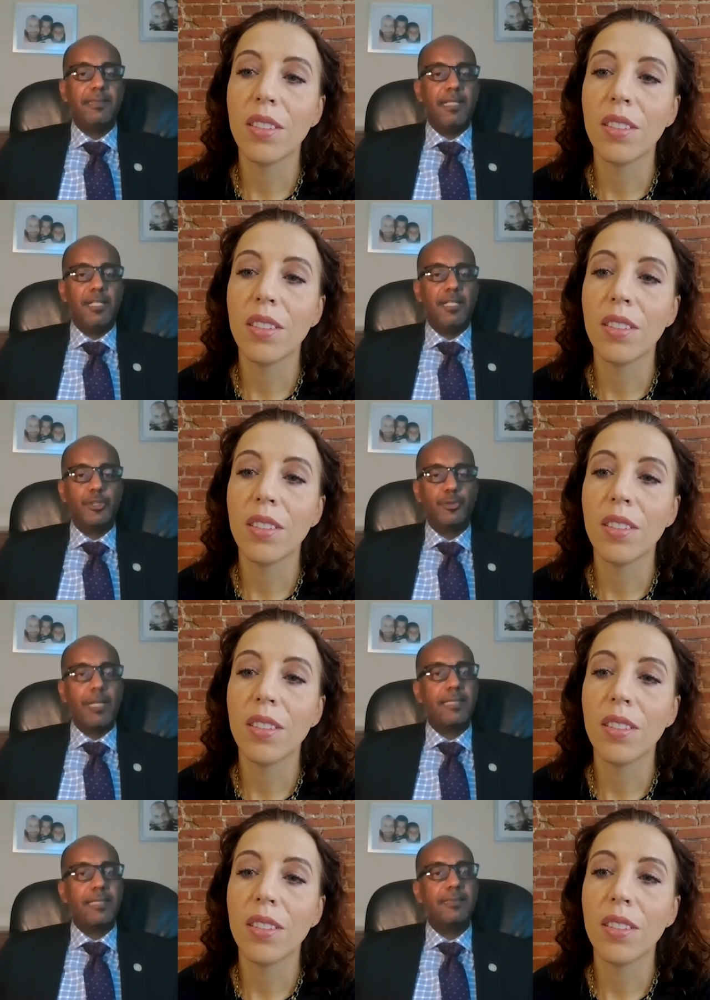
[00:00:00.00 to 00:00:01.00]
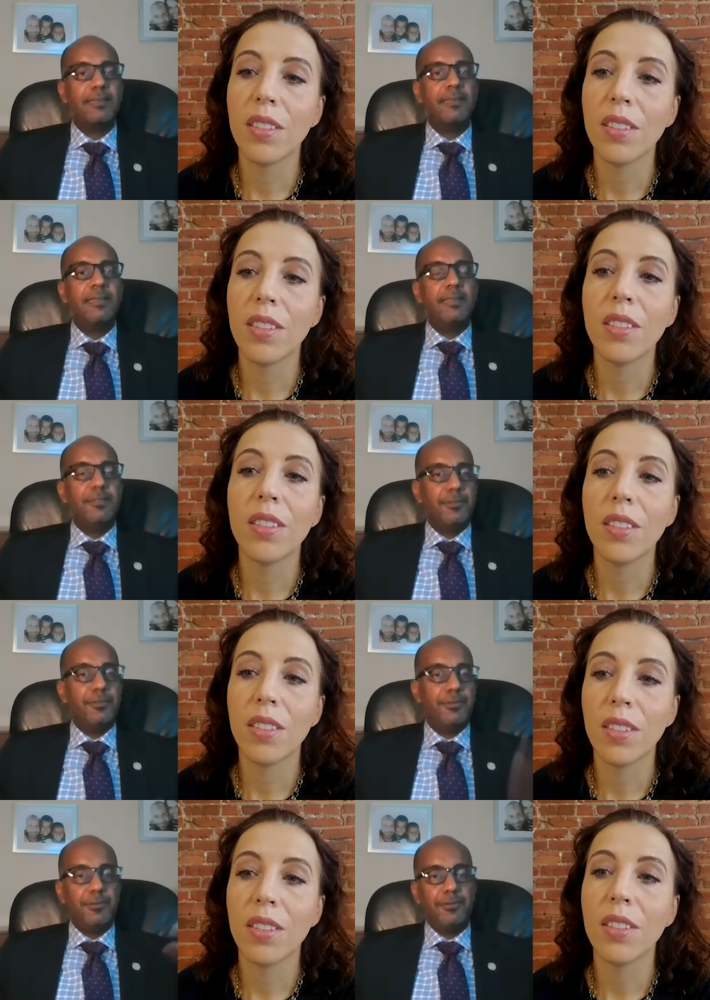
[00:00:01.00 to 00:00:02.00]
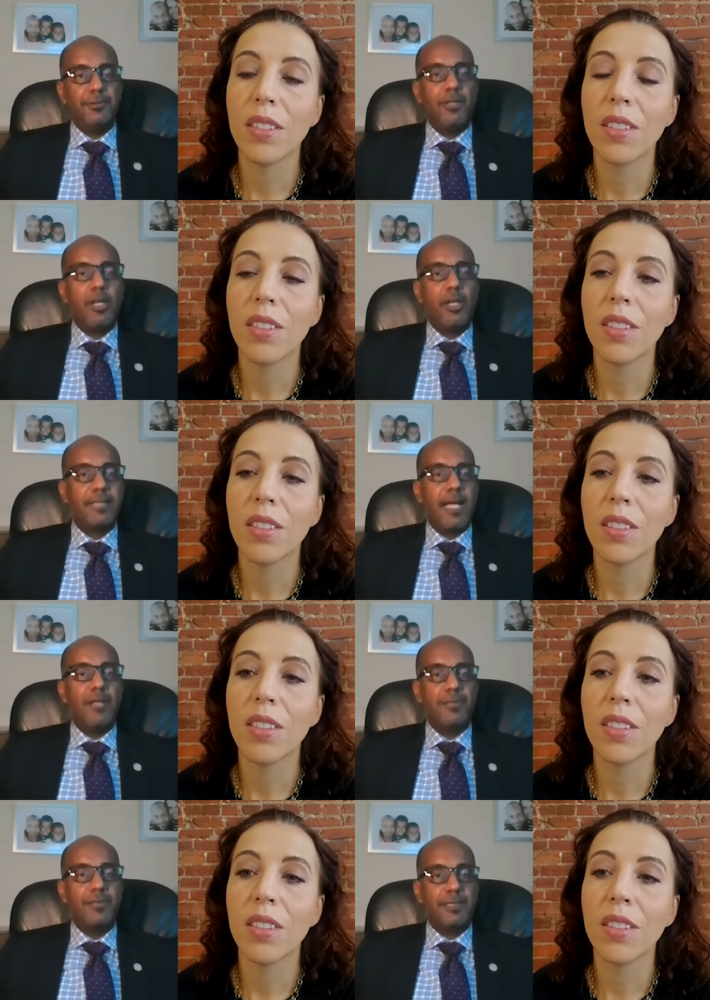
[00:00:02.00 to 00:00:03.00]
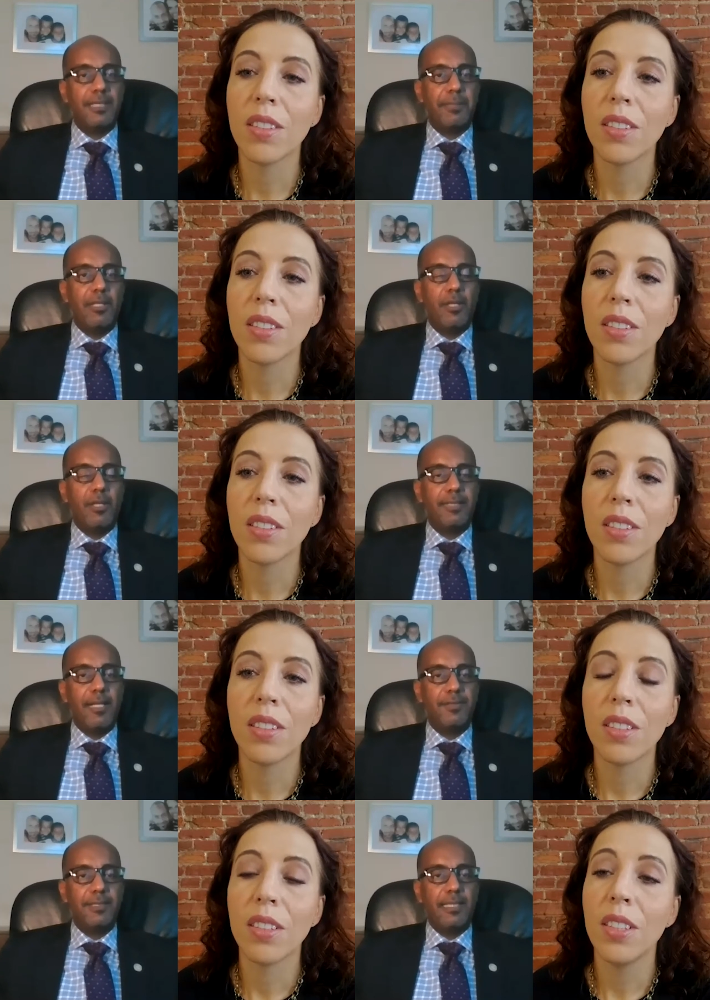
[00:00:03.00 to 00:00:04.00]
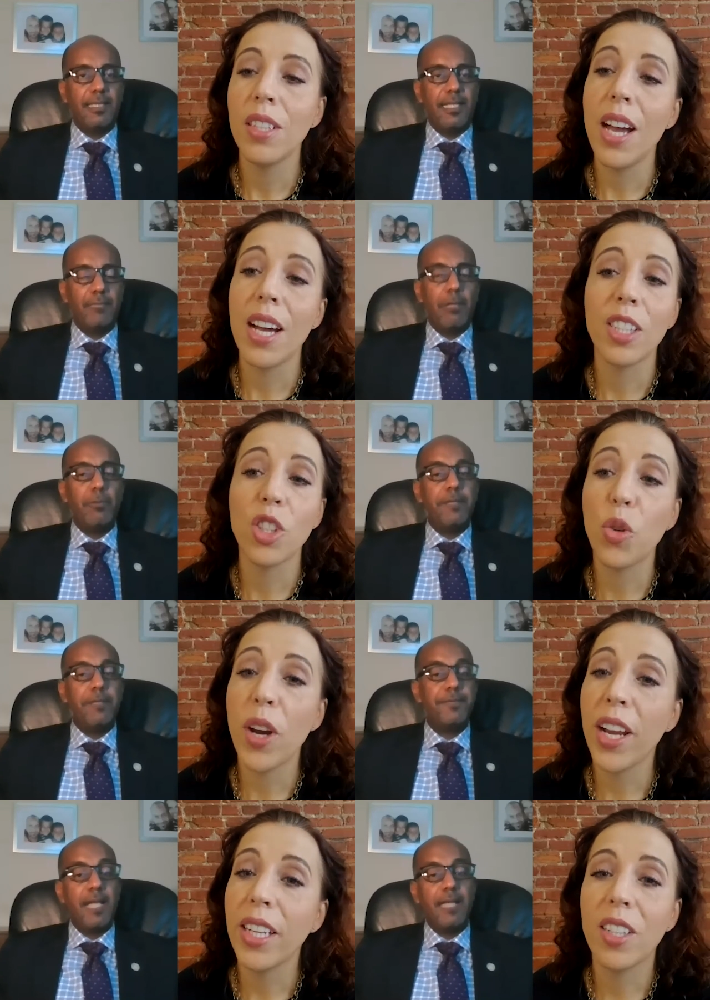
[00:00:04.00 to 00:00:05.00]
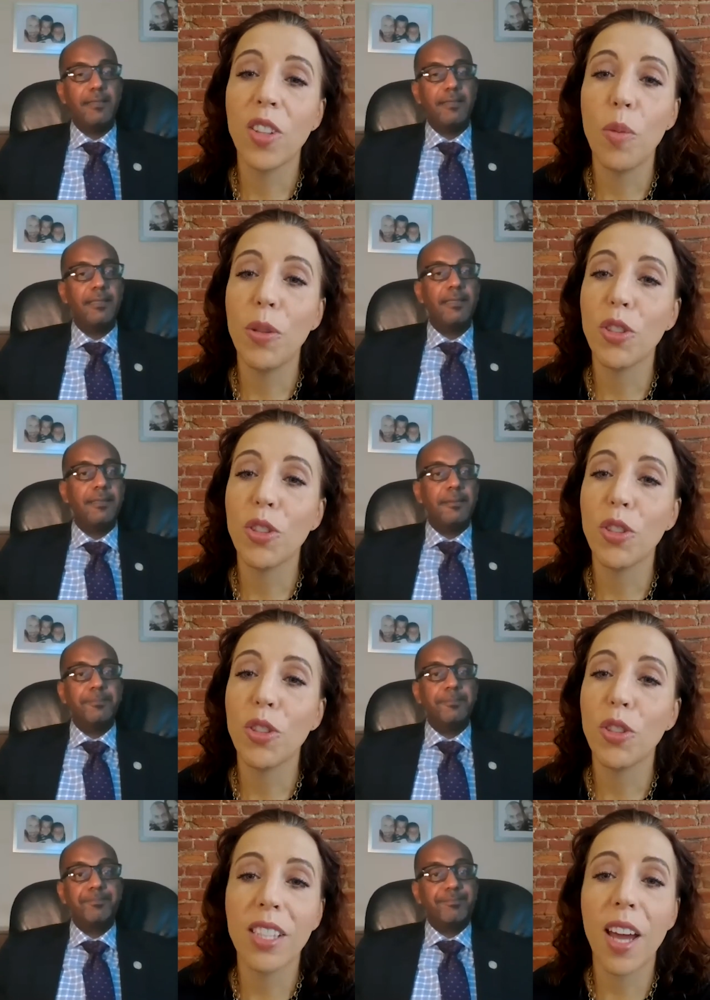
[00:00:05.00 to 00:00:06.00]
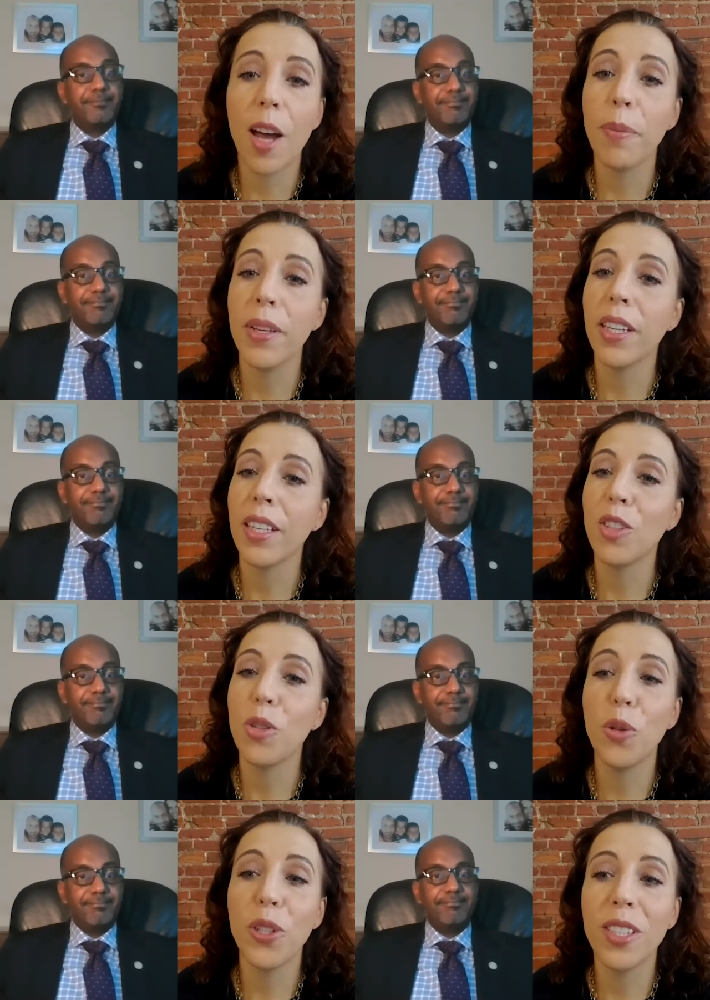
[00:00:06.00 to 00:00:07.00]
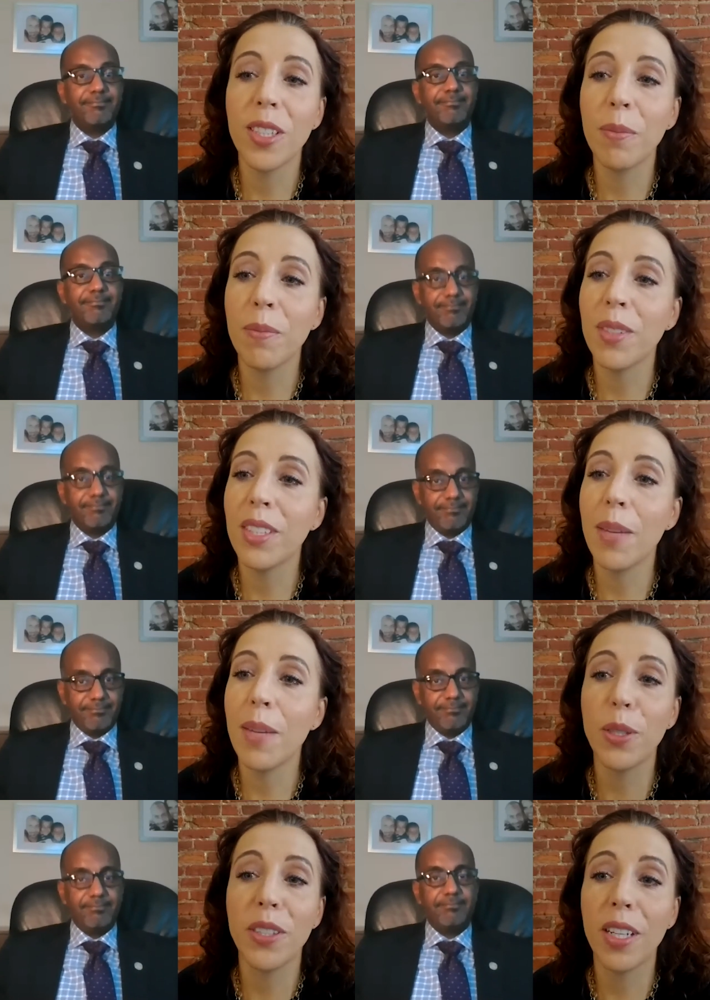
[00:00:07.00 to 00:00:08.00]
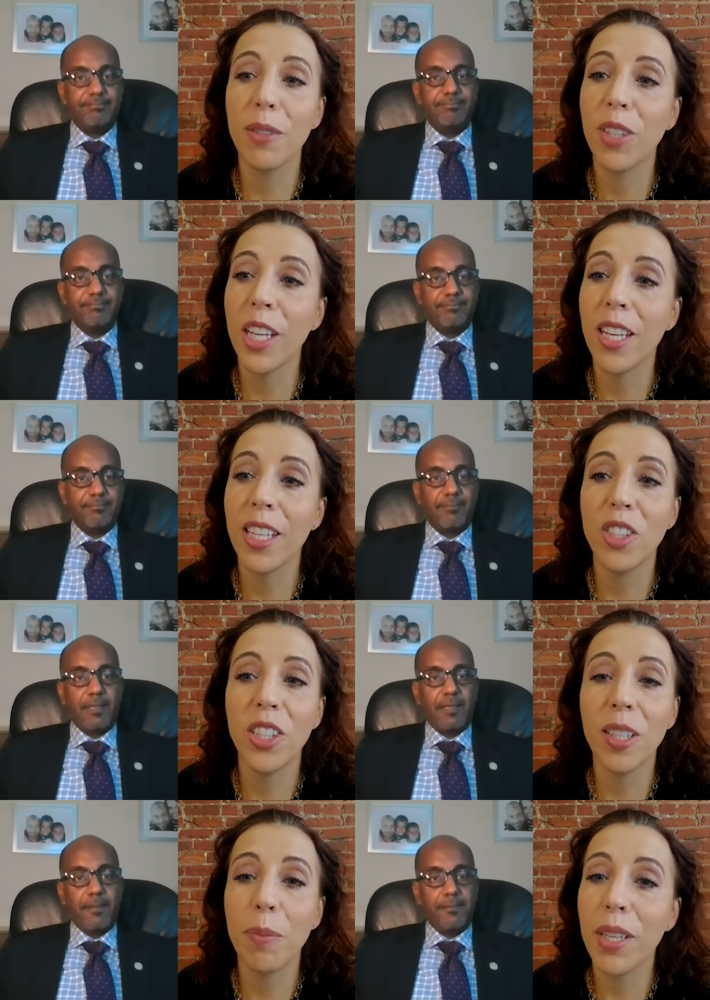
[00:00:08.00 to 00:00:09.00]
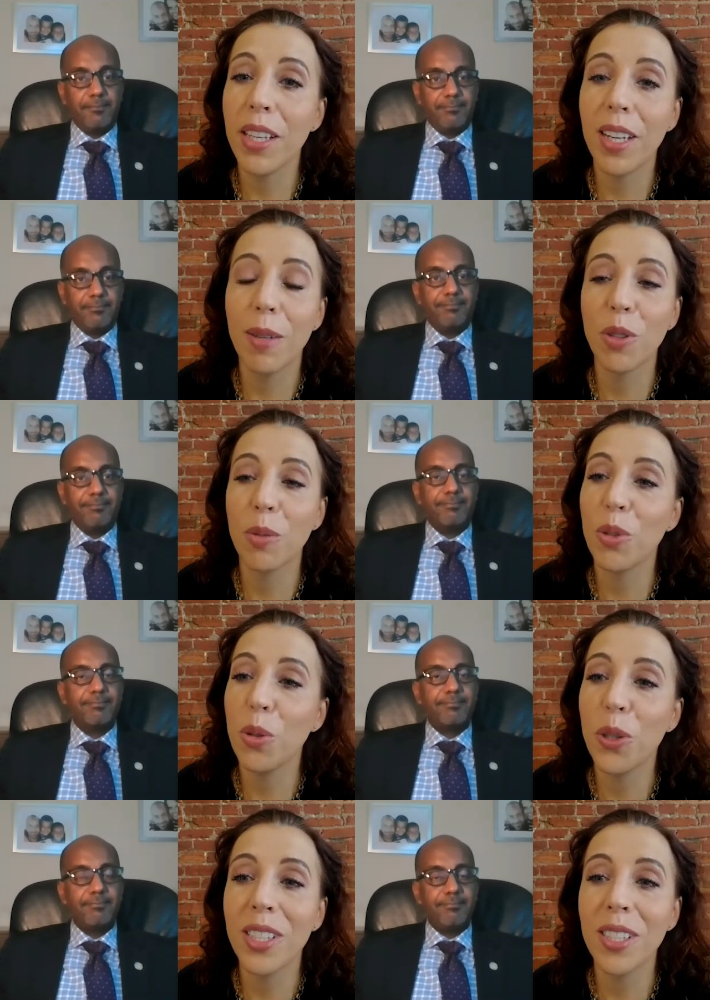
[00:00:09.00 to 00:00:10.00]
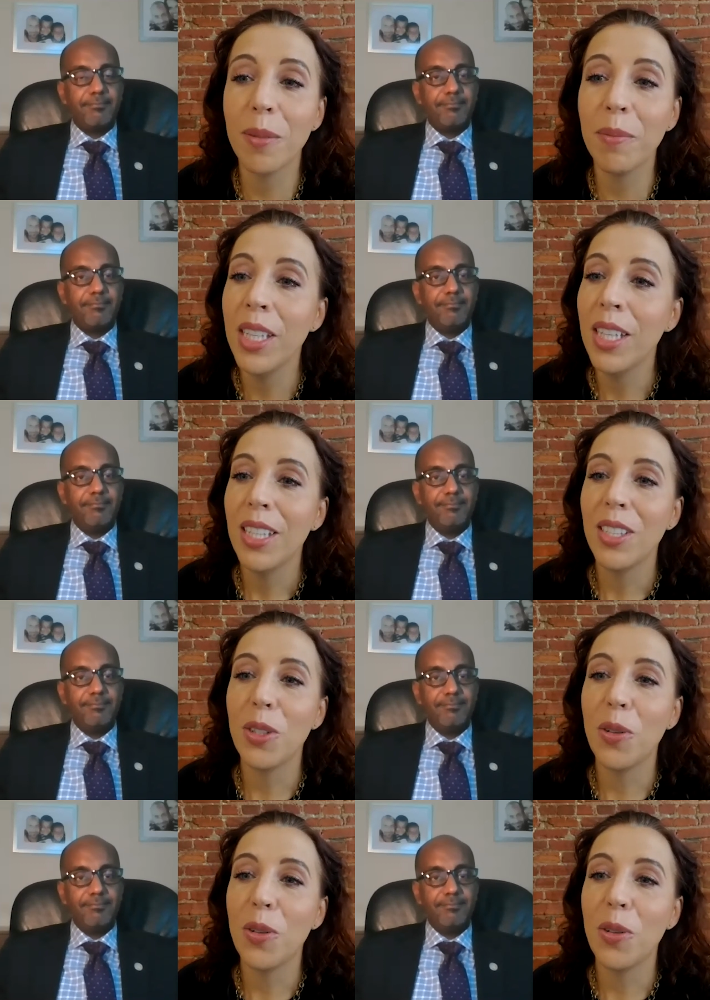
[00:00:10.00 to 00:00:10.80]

Speaker 1: uh, shrunk due to lockdowns and semi lockdowns and the like. Yeah,
Speaker 2: global trade stopping, tourism, 10% of Kenyan GDP comes from tourism. So